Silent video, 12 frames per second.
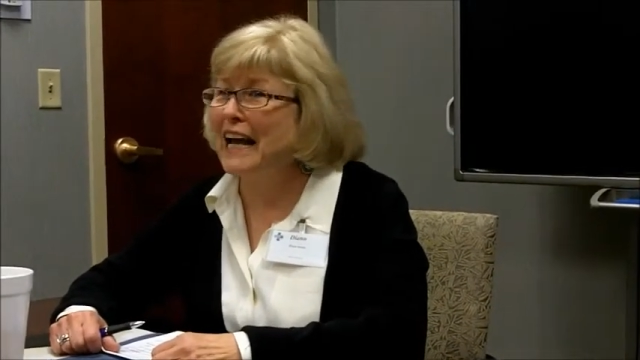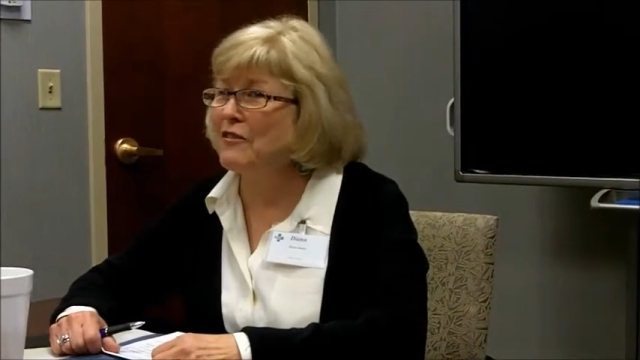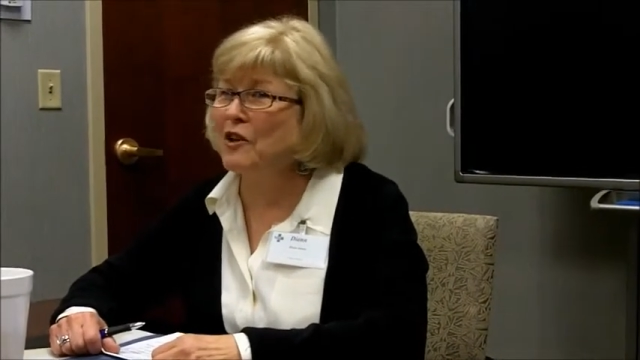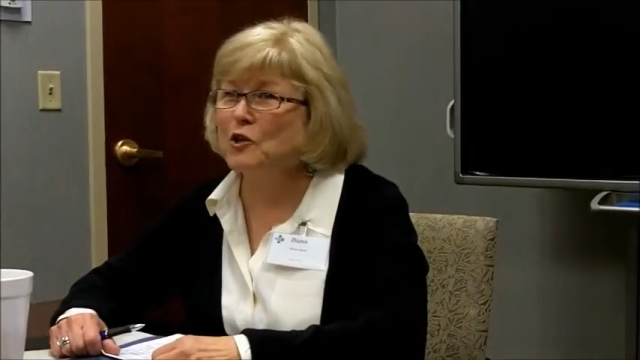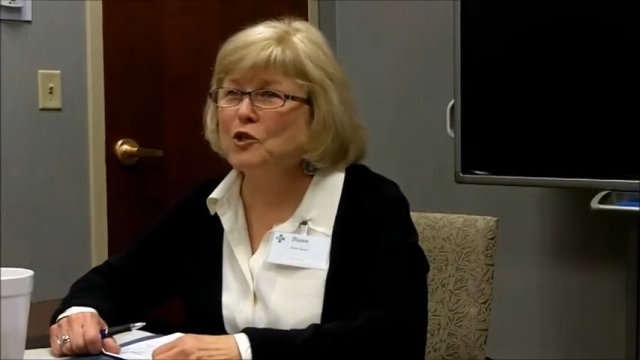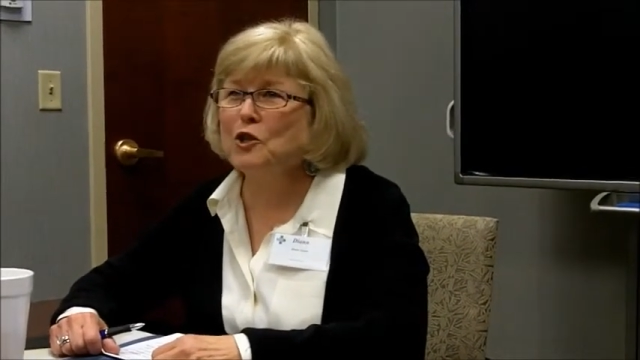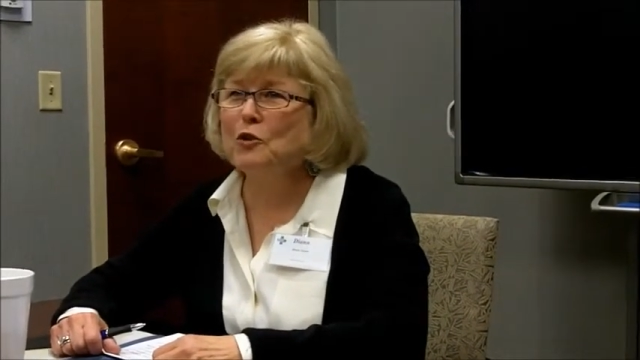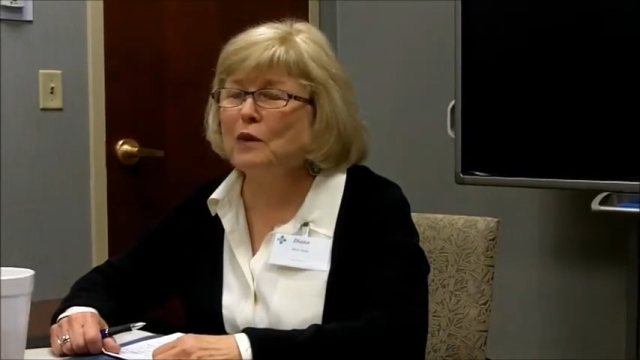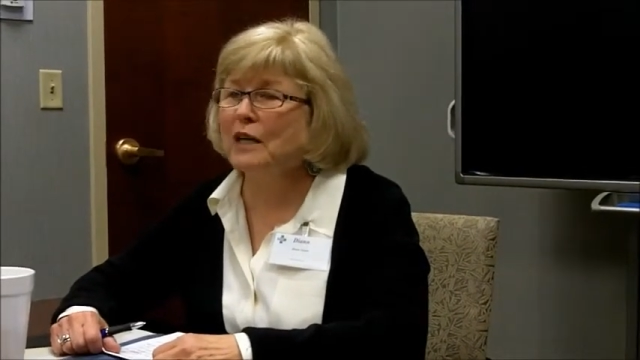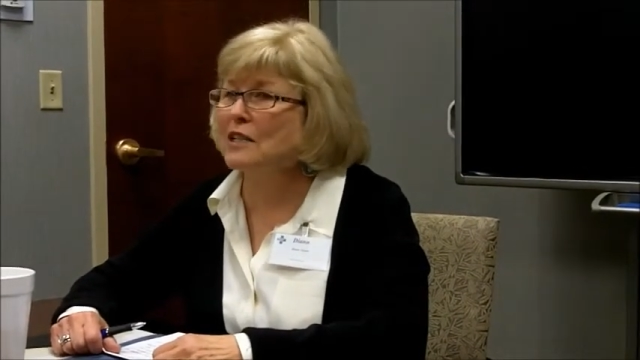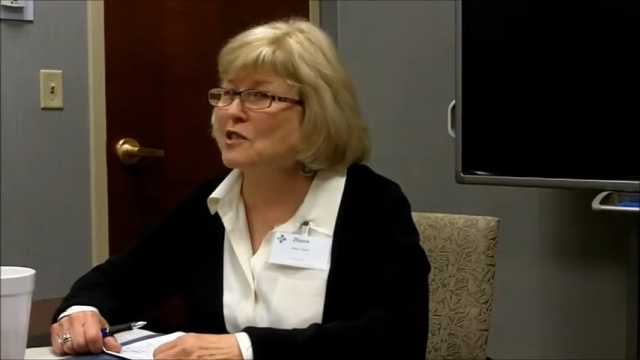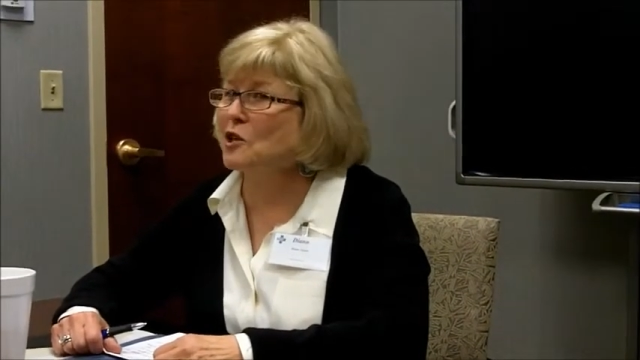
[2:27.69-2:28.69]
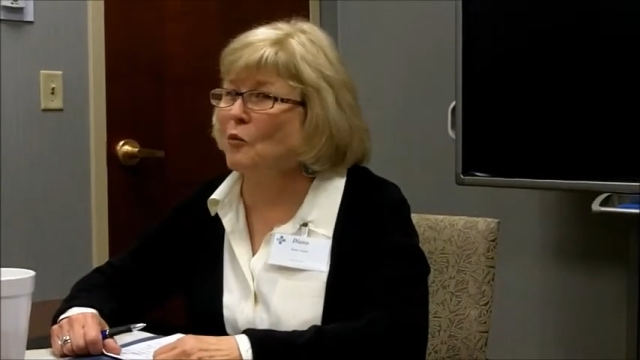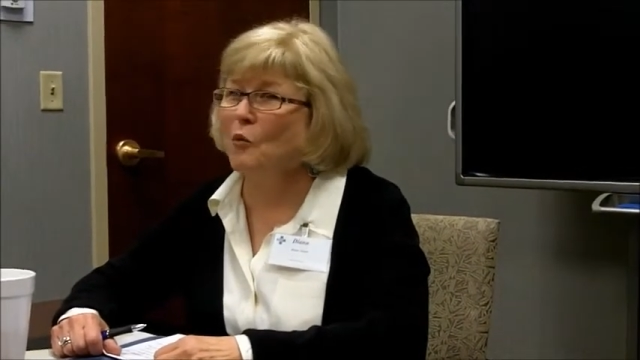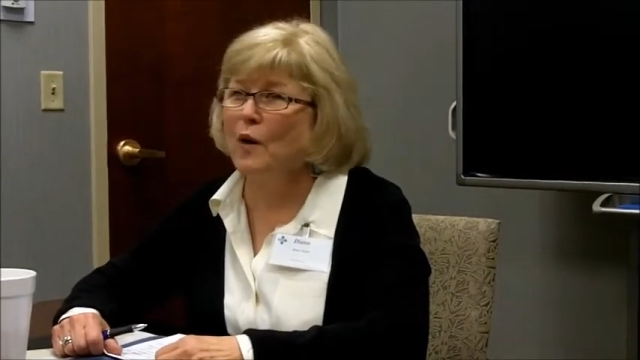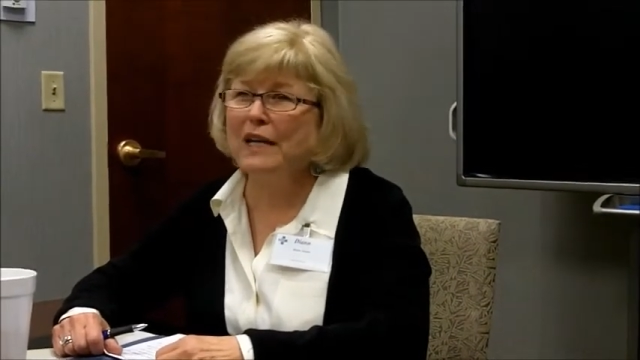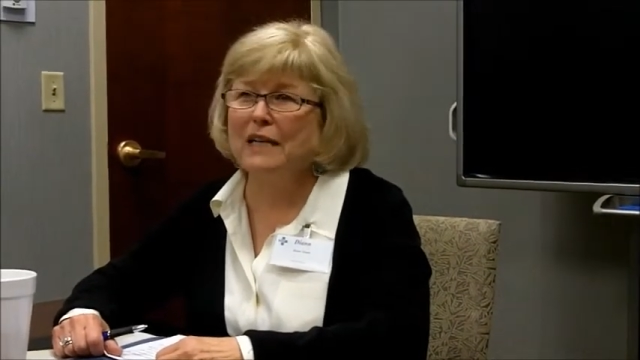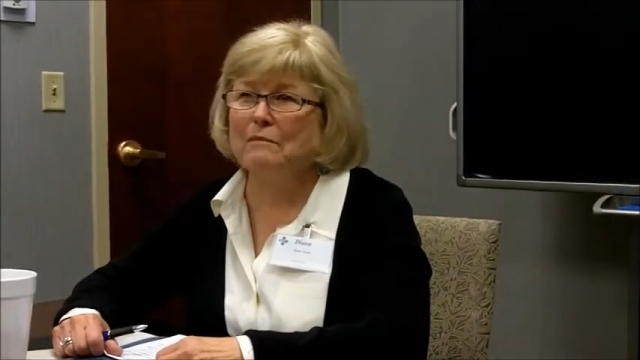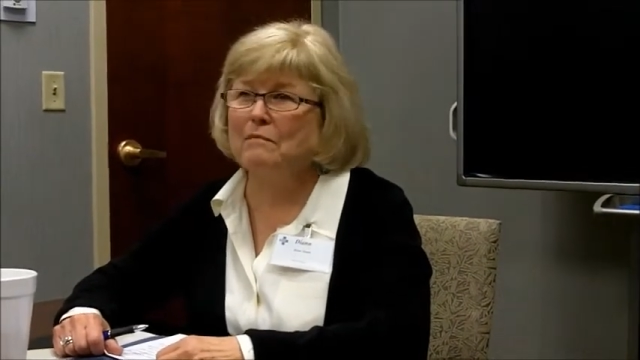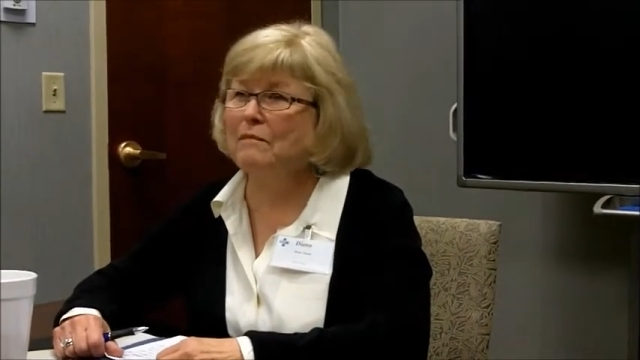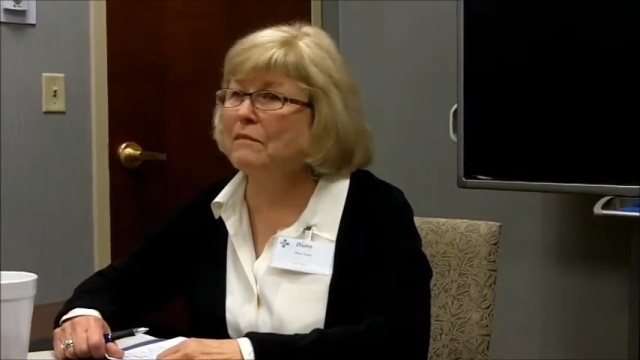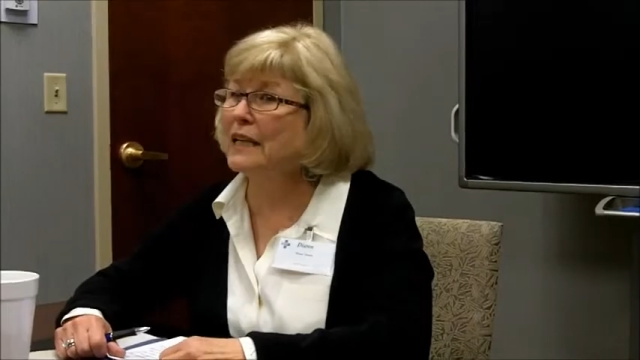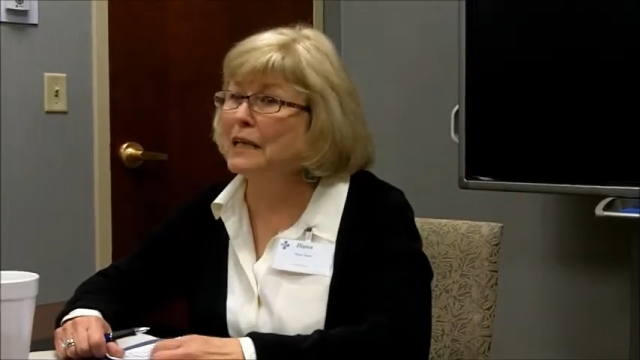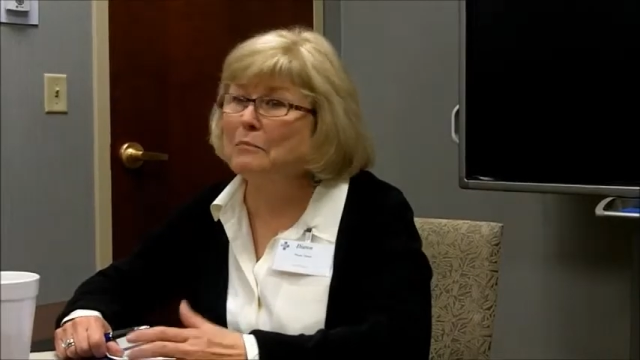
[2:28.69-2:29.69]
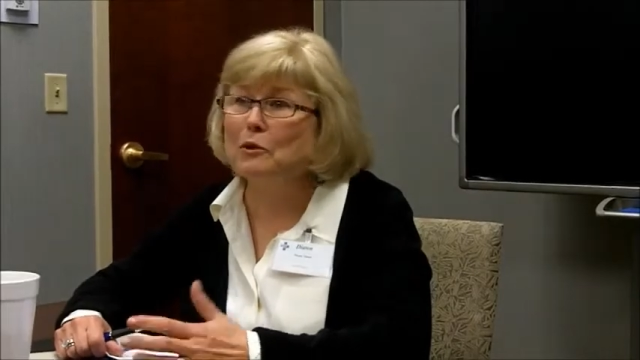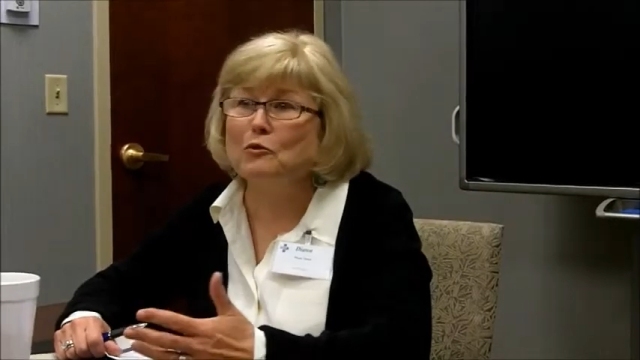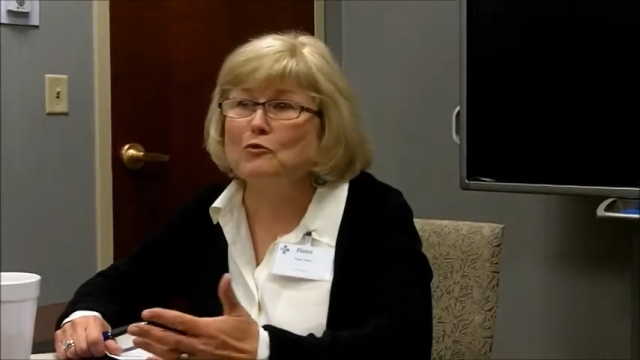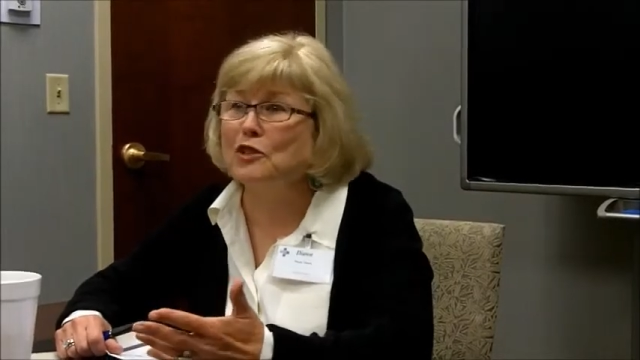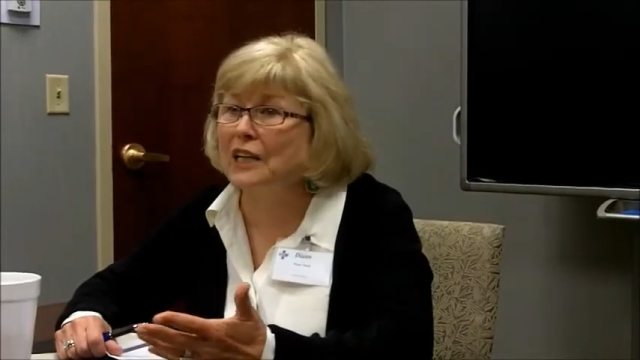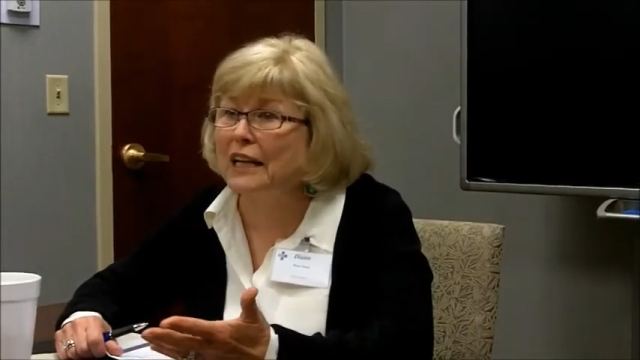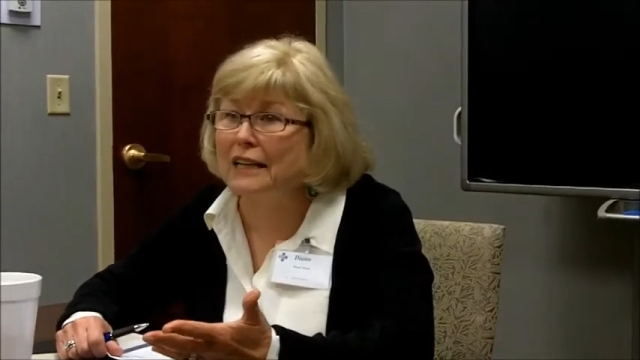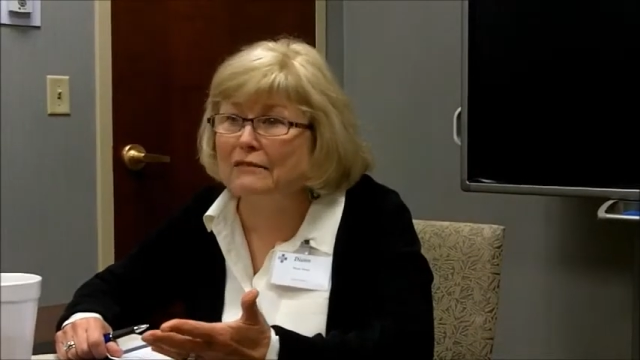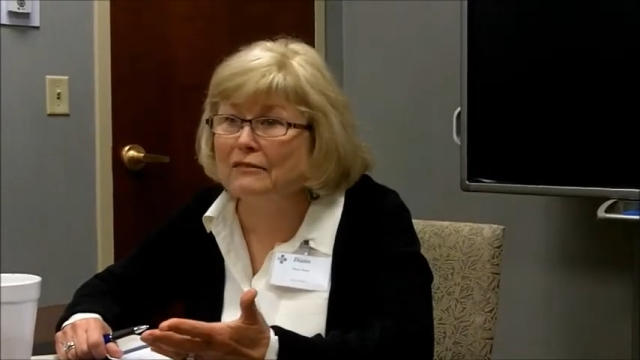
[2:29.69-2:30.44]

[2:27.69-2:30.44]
and they're doing it so we can keep you safe.